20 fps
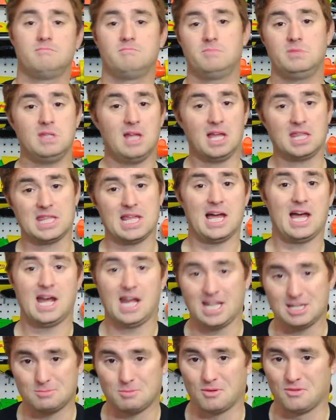Not the
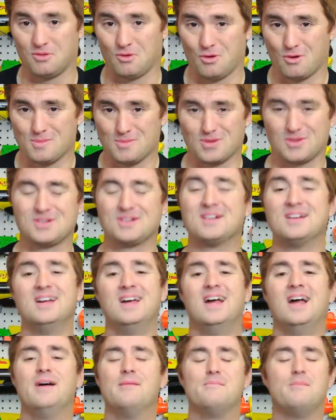highest performer
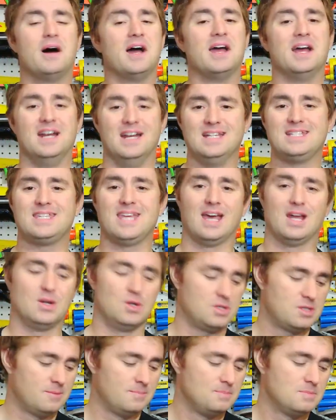by any
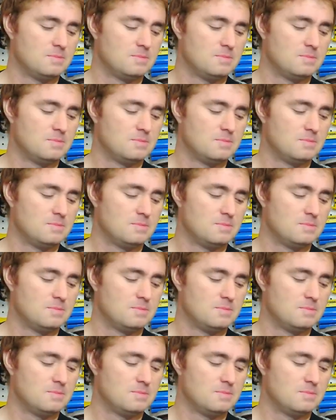standards,